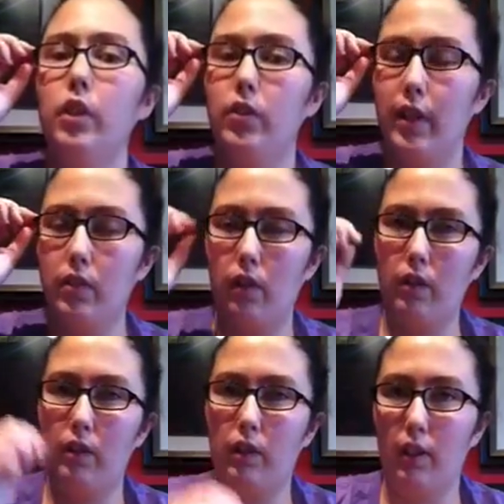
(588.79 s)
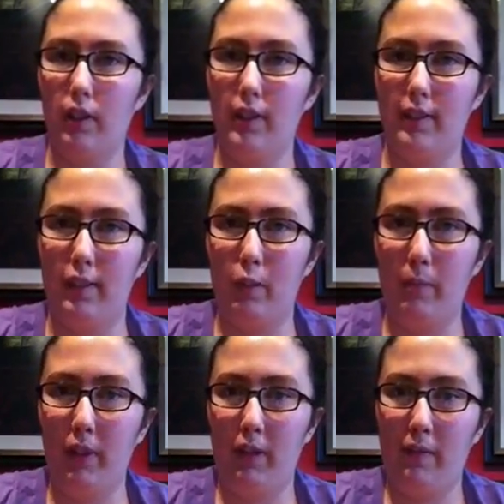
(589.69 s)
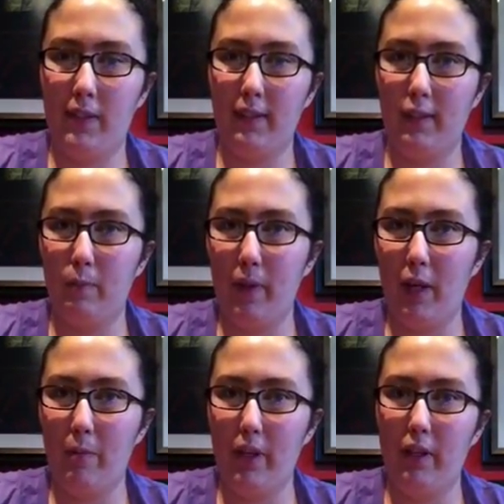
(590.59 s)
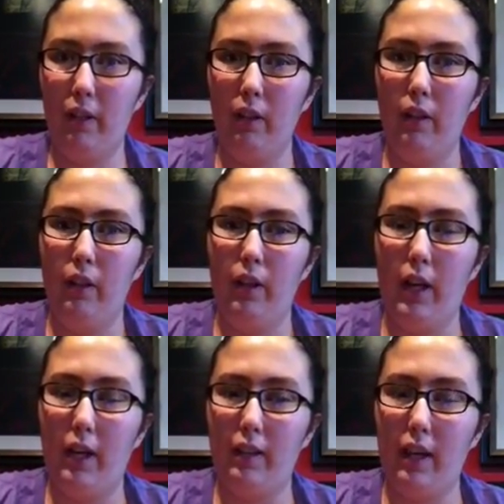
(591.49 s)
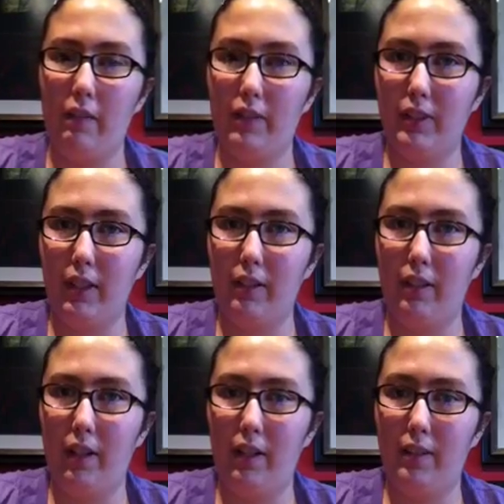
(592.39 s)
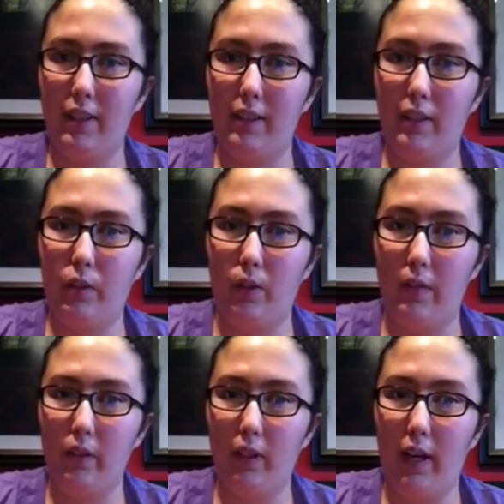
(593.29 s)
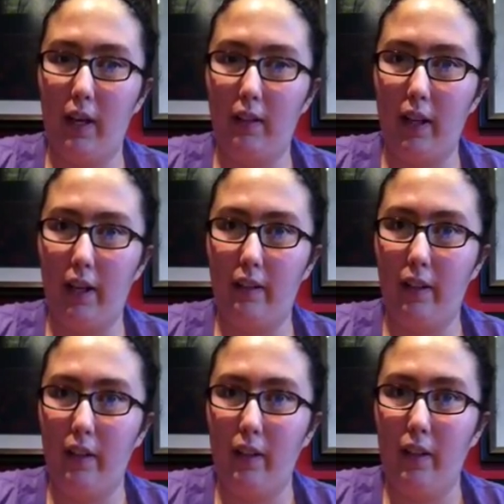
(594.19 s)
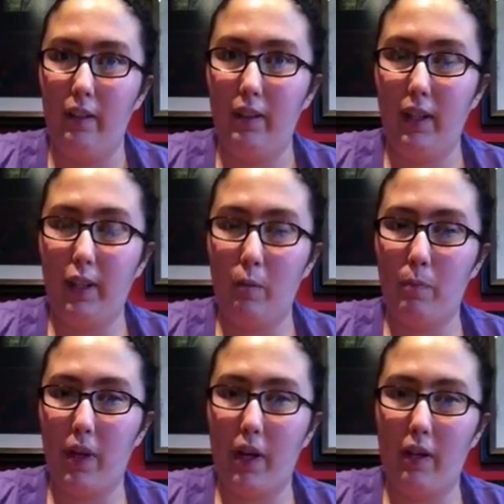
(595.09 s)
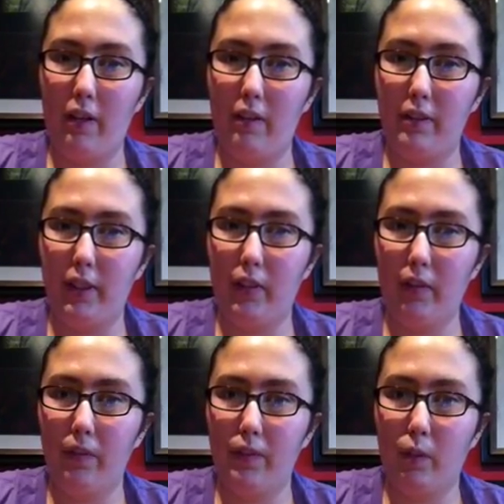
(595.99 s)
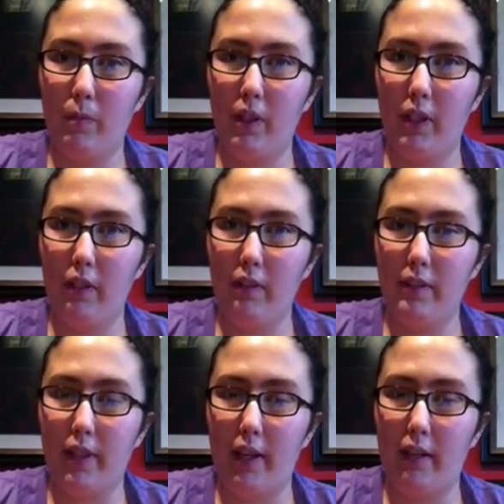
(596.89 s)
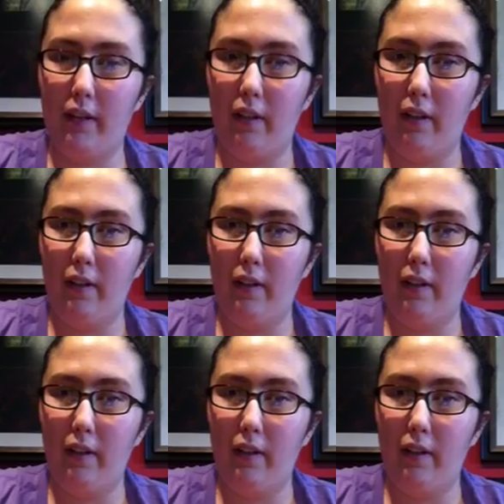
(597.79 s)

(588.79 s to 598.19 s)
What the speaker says: transfer all the darkness into Maleficent's baby, and they have to send it to another land. And they kept that a secret for so many years, and